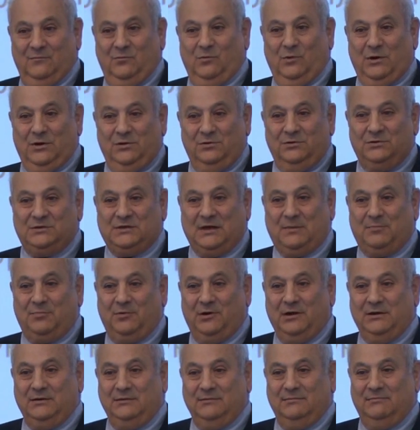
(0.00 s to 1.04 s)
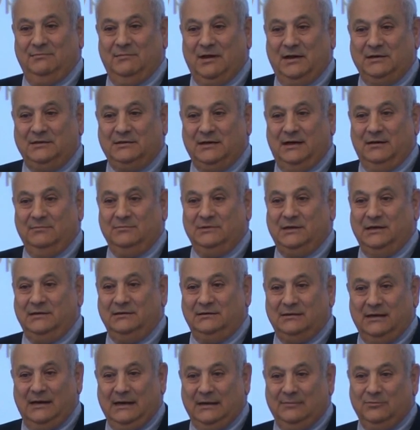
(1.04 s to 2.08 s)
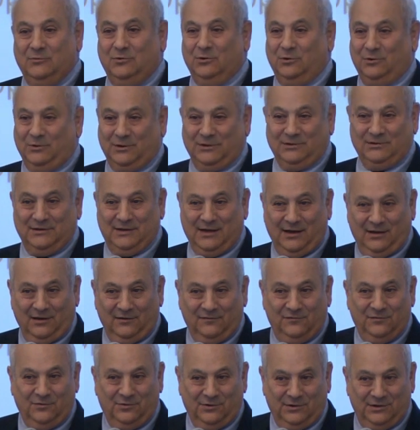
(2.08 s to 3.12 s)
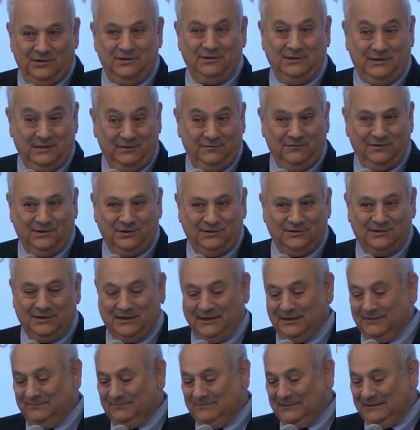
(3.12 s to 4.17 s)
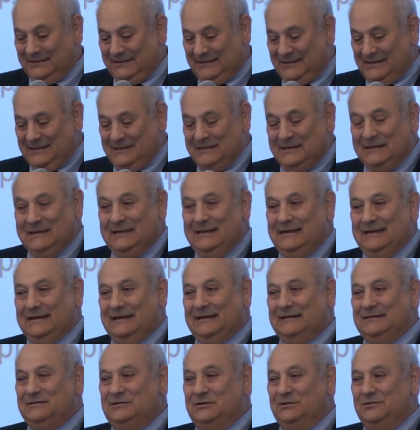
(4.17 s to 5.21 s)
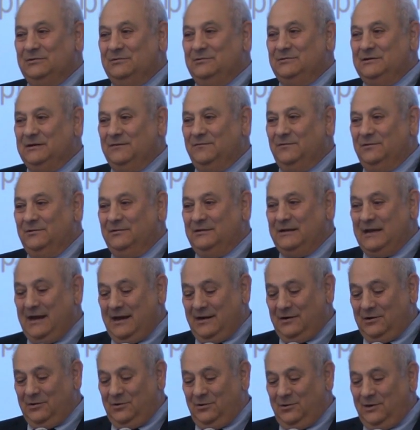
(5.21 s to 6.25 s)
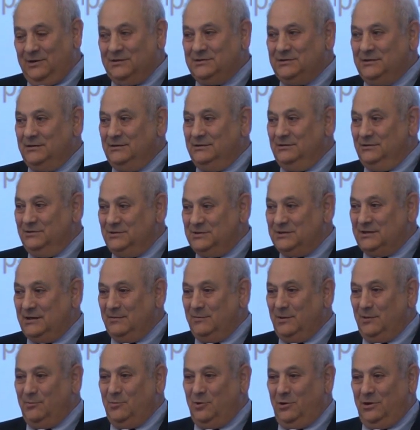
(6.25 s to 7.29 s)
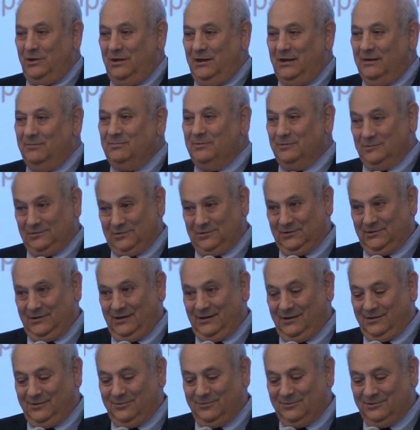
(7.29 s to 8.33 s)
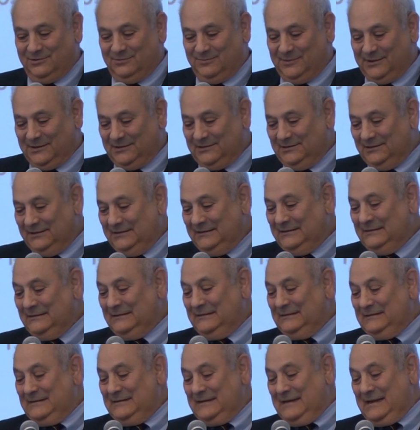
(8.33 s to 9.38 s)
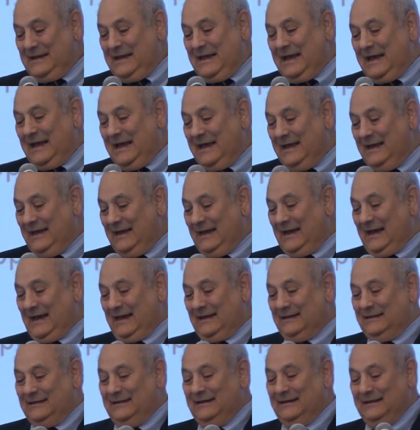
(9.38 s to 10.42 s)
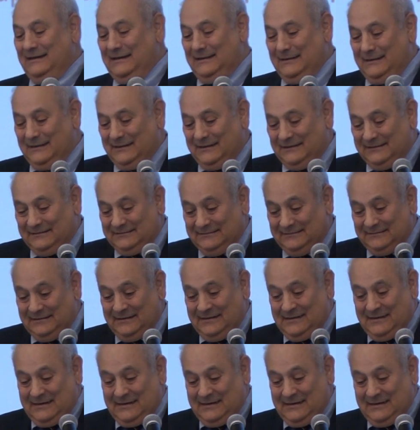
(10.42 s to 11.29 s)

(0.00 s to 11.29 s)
where you separate nighttime, daytime, or in California, evening time, into different categories, and then you sum them all up logarithmically, and then